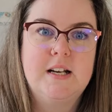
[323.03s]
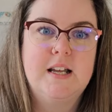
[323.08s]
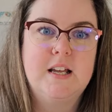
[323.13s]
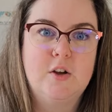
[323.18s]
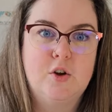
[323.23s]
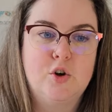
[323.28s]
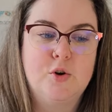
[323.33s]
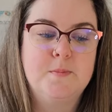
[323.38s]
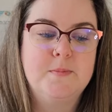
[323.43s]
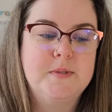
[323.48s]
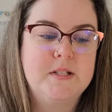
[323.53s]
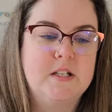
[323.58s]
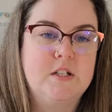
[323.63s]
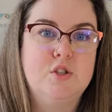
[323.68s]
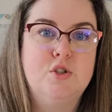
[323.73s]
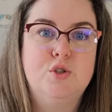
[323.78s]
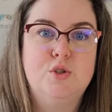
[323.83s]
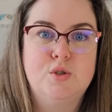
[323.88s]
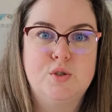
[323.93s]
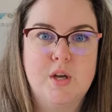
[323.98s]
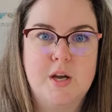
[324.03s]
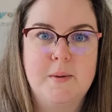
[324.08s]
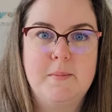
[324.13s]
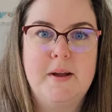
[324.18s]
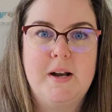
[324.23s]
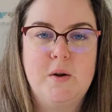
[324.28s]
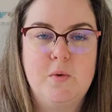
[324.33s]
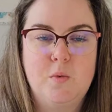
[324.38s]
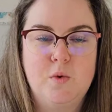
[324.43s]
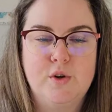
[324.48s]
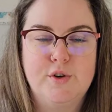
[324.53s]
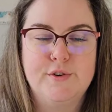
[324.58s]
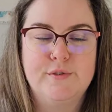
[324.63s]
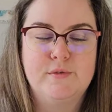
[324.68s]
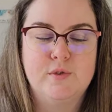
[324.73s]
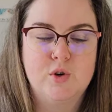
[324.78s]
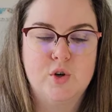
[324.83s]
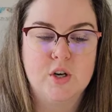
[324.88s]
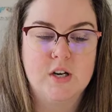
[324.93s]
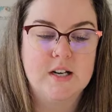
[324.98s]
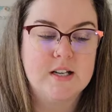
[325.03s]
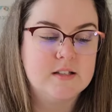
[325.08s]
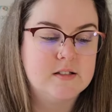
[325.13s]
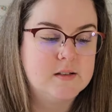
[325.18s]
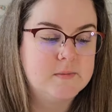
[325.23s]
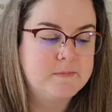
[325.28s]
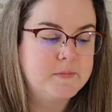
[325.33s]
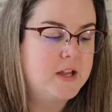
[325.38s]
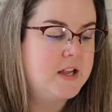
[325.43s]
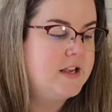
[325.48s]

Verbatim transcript: It comes in so many wonderful colours,